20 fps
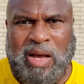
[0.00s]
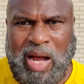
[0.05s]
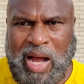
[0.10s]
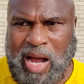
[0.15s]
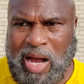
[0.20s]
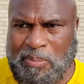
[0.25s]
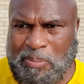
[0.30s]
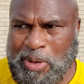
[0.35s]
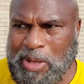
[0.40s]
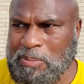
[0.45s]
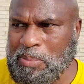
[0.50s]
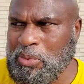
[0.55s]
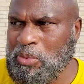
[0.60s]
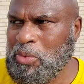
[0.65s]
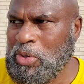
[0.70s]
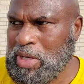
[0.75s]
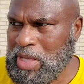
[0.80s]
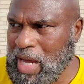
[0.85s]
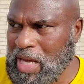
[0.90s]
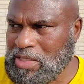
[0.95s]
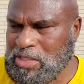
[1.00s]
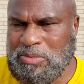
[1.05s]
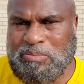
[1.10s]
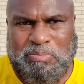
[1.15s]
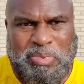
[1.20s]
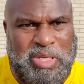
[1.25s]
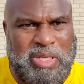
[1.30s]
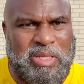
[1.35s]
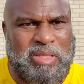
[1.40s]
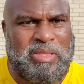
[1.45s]
Our people, we got to
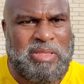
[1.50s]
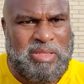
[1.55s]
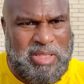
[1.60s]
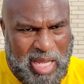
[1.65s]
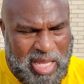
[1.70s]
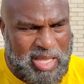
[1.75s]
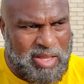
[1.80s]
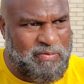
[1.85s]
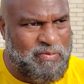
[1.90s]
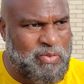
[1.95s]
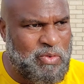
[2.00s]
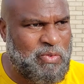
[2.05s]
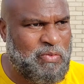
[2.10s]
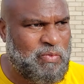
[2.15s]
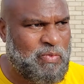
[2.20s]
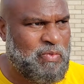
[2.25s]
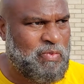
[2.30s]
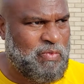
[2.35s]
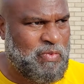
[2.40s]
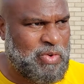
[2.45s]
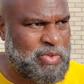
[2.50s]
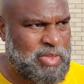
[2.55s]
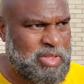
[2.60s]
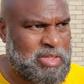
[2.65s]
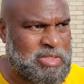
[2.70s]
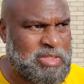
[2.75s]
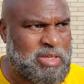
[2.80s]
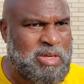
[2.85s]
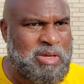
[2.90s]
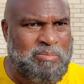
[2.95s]
be thankful for
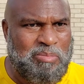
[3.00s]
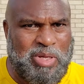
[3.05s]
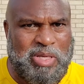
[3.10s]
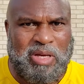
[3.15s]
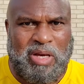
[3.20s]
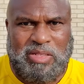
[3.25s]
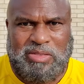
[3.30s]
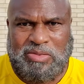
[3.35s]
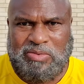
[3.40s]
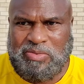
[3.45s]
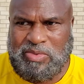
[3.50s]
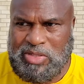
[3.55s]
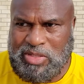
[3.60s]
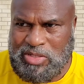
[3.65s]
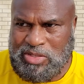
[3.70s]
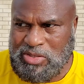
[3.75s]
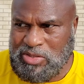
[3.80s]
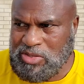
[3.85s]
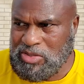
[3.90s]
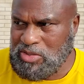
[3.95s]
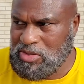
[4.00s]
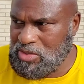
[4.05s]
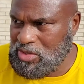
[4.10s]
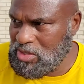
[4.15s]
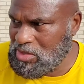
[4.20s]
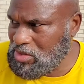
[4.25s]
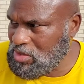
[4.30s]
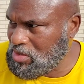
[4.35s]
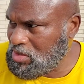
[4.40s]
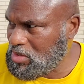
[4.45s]
this because this is
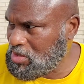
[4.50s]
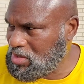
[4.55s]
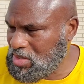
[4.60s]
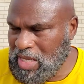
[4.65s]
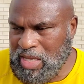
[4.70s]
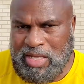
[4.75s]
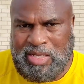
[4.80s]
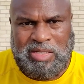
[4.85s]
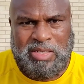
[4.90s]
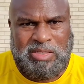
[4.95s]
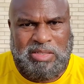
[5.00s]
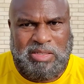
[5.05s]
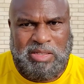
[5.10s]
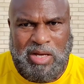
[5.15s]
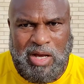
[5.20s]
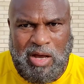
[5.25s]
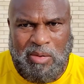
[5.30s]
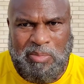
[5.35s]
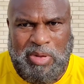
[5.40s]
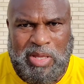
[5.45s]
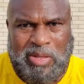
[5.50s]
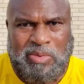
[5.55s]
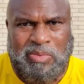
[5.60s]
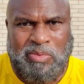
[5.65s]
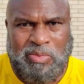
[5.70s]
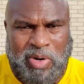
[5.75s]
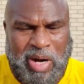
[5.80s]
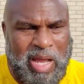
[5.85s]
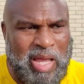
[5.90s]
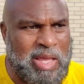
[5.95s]
this is the thing that's coming
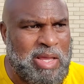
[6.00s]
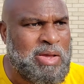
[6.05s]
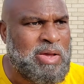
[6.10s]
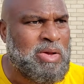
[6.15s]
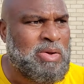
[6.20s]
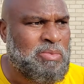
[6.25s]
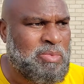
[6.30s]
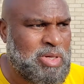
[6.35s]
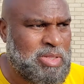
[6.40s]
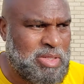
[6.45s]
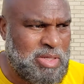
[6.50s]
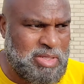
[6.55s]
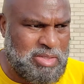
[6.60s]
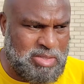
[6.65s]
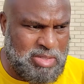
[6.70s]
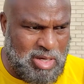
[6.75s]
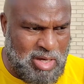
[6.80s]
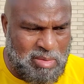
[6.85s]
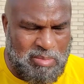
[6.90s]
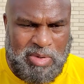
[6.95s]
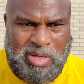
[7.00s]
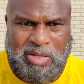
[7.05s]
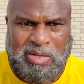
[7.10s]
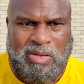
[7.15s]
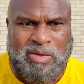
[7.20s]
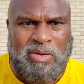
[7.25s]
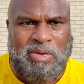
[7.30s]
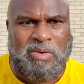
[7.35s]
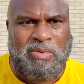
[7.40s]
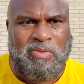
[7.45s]
right with these coming
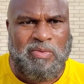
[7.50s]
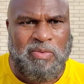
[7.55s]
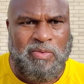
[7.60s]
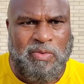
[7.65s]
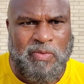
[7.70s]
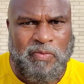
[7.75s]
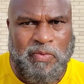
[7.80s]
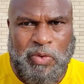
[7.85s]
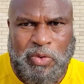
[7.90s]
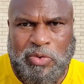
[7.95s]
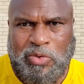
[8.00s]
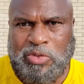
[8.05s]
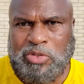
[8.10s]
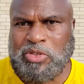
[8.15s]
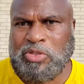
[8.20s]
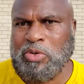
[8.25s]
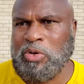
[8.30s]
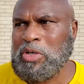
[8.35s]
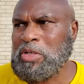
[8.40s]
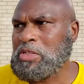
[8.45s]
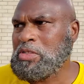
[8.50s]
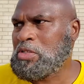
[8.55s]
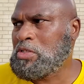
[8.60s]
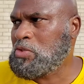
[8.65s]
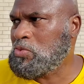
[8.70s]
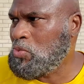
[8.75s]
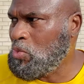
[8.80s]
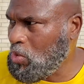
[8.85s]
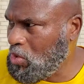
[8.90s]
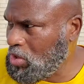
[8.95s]
food
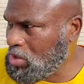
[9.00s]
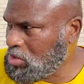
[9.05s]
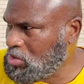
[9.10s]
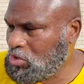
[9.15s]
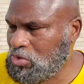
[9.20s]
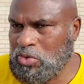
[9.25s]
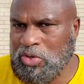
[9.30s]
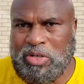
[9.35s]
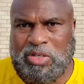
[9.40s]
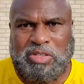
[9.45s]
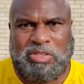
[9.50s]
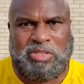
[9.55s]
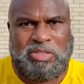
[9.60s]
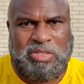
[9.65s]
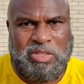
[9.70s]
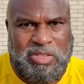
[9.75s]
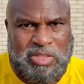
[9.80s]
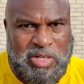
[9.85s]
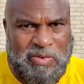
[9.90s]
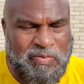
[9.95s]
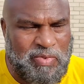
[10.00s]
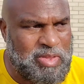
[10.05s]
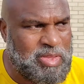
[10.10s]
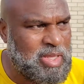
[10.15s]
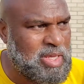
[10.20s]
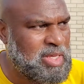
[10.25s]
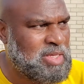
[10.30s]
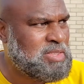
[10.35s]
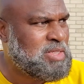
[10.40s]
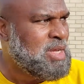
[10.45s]
shortages, water shortages, and different
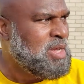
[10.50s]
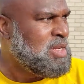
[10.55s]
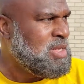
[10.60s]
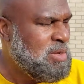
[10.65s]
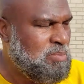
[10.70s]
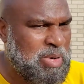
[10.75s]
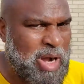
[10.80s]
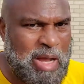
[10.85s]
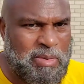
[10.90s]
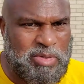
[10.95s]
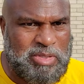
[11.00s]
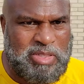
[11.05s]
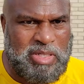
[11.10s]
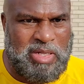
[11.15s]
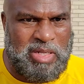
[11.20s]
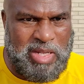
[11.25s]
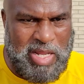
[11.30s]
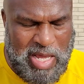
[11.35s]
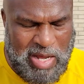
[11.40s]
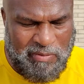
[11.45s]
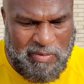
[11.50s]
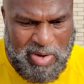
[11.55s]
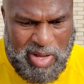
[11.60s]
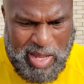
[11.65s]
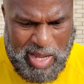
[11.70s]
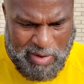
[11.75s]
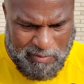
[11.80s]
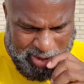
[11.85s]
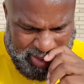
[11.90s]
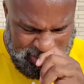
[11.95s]
things. The Bible said, Never
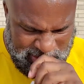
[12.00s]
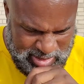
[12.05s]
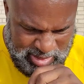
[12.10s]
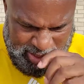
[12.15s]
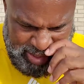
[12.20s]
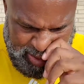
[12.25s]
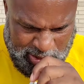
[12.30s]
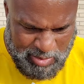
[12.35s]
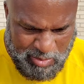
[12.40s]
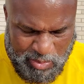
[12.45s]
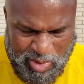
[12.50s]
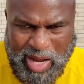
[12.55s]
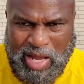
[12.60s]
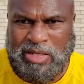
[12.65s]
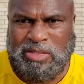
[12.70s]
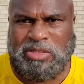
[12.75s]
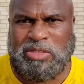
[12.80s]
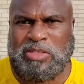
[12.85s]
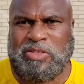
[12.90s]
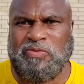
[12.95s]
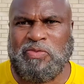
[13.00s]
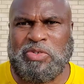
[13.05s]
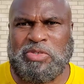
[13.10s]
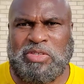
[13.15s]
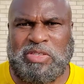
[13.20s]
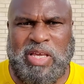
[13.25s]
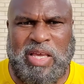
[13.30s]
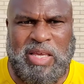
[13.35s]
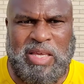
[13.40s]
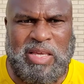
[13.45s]
have I seen the righteous
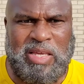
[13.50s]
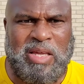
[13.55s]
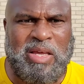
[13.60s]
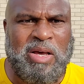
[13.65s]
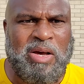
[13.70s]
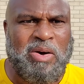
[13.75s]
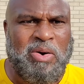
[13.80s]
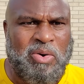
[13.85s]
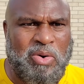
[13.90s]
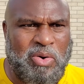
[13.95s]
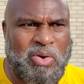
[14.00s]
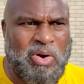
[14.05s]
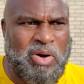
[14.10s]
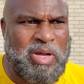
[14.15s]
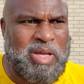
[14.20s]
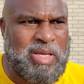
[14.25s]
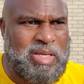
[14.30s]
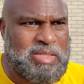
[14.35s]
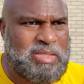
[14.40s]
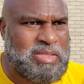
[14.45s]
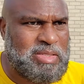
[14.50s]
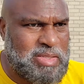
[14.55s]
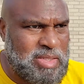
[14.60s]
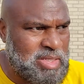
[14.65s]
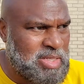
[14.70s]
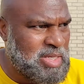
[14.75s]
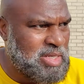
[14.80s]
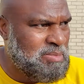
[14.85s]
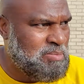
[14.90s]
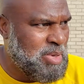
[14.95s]
forsaken or his
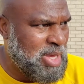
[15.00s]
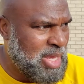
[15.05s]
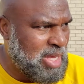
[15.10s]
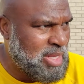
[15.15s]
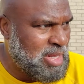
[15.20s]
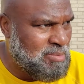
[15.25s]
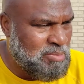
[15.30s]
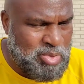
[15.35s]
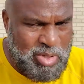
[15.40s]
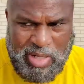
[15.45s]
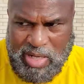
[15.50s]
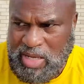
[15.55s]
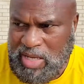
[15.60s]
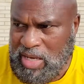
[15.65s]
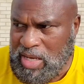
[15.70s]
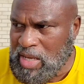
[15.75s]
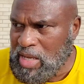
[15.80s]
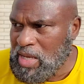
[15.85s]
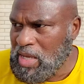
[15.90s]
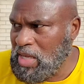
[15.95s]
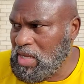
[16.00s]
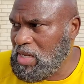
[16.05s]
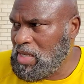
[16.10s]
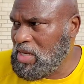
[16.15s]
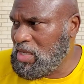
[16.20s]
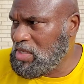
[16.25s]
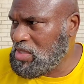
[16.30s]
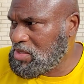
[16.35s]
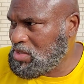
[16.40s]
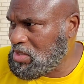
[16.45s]
seed begging bread. And
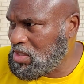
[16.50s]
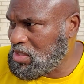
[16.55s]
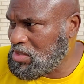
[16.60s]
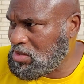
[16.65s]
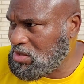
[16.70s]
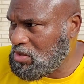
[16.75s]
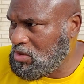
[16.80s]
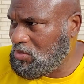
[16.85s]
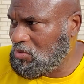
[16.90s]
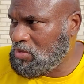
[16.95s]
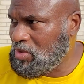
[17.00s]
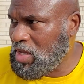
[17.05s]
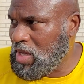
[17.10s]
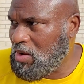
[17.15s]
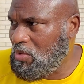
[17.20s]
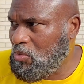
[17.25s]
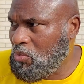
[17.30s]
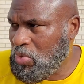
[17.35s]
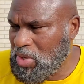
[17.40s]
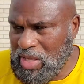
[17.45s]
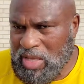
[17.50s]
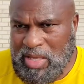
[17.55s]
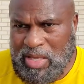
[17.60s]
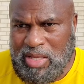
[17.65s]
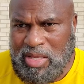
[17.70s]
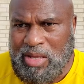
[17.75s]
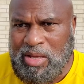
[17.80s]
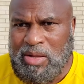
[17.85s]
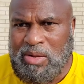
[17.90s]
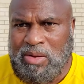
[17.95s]
in the sense of that,
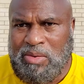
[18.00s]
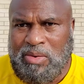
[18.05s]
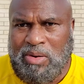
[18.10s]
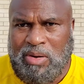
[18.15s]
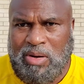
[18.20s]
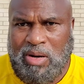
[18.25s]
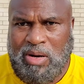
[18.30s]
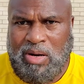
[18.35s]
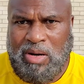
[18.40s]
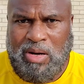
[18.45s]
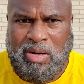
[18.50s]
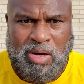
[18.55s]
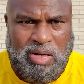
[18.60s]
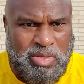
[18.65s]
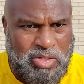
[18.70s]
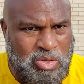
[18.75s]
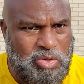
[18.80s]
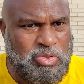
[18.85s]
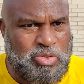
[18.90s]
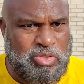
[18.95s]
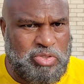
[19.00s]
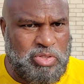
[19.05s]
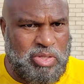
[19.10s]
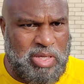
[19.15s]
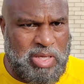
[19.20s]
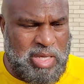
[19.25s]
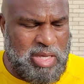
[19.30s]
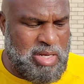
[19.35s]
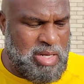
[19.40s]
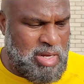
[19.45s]
we uh, are used
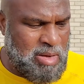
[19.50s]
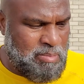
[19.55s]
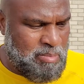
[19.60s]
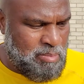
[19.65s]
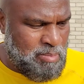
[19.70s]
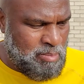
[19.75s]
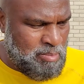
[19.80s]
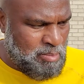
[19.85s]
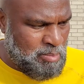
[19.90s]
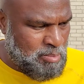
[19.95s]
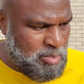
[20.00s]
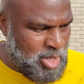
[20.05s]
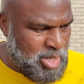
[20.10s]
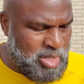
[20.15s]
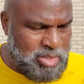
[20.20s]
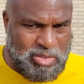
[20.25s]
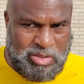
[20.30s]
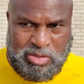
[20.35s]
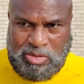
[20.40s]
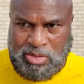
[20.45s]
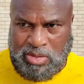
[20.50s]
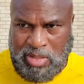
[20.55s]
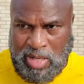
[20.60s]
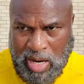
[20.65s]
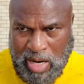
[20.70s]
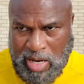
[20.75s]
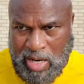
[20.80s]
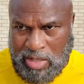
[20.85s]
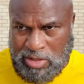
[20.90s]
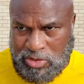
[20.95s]
to eating a much
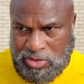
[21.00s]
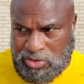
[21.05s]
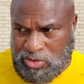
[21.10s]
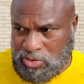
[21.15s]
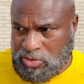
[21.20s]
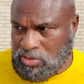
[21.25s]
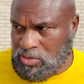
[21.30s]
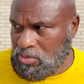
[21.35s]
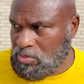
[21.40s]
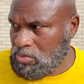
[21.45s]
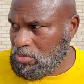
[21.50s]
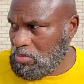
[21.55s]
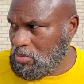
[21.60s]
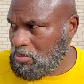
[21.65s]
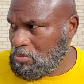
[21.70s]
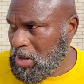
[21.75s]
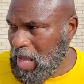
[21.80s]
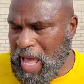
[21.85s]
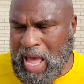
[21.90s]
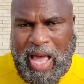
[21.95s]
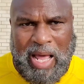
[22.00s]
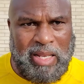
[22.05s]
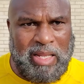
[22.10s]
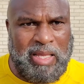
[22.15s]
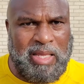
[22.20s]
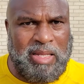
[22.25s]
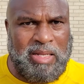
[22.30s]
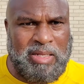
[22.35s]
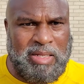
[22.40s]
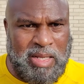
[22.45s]
larger
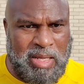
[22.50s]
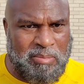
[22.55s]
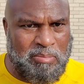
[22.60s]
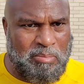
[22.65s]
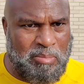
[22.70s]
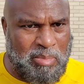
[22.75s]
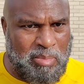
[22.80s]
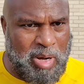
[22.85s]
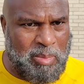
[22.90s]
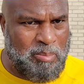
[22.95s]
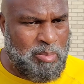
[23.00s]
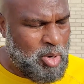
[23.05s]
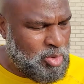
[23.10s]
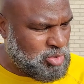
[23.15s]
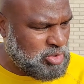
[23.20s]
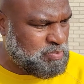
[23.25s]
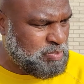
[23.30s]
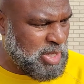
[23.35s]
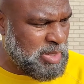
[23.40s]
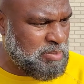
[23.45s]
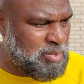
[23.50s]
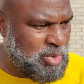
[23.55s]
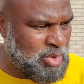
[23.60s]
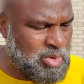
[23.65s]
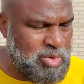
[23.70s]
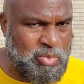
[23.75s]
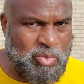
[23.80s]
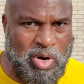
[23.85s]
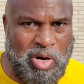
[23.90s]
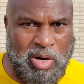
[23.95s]
palate than most people
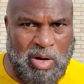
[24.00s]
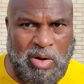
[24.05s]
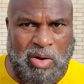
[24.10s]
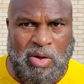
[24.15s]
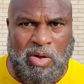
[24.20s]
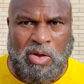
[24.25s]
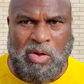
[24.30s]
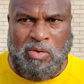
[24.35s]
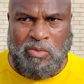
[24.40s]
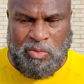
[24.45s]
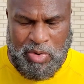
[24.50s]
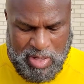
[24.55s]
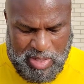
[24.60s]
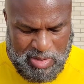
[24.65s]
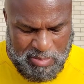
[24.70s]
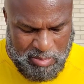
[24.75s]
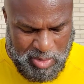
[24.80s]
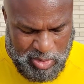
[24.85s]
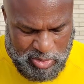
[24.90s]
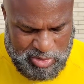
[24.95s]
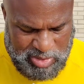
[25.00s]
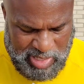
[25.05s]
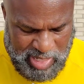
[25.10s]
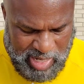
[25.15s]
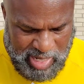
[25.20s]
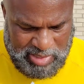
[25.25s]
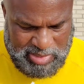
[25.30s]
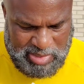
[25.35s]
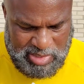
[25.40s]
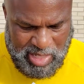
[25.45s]
in the world. When the Most
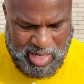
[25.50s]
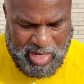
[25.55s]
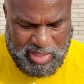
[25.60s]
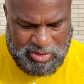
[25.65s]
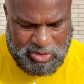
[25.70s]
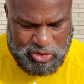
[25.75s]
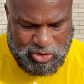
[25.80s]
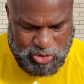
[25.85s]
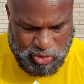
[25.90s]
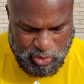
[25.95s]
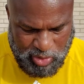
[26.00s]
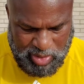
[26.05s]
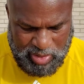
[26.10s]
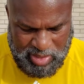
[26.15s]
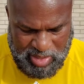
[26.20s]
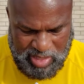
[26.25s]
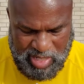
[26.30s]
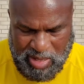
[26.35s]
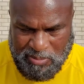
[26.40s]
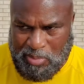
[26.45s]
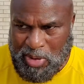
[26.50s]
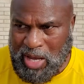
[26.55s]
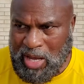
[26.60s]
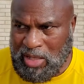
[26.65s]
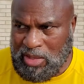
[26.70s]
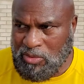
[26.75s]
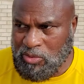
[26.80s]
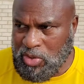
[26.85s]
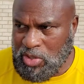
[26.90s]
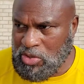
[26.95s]
High starts shortening that
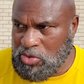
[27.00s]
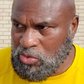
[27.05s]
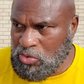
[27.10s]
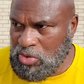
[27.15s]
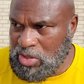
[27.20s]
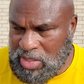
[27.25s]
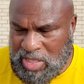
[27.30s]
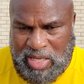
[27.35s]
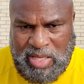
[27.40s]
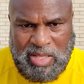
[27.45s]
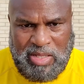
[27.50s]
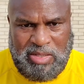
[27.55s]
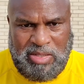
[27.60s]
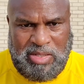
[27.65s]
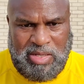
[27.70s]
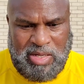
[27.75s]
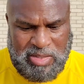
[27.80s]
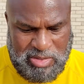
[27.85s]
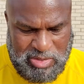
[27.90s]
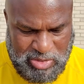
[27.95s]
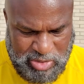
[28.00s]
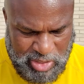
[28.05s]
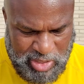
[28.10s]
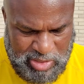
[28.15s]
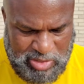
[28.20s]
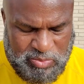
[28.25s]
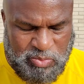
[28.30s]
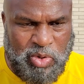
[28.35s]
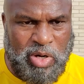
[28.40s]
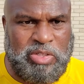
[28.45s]
palate, where you get
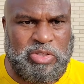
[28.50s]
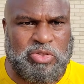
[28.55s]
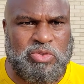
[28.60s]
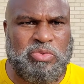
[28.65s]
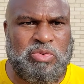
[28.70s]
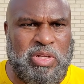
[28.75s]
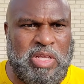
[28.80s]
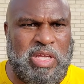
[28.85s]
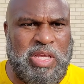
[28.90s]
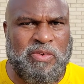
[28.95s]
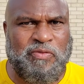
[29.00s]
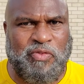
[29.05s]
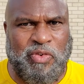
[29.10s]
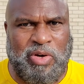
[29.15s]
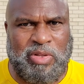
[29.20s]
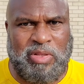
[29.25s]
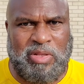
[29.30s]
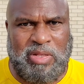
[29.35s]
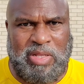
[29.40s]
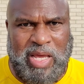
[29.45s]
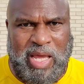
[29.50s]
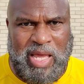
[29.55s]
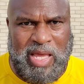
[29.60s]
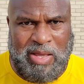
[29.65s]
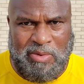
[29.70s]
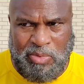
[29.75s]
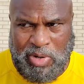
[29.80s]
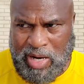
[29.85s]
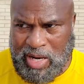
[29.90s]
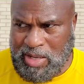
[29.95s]
just what you need for the
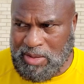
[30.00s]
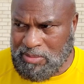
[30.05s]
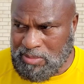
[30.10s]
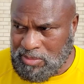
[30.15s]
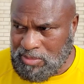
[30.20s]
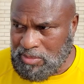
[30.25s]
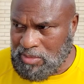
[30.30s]
day, right?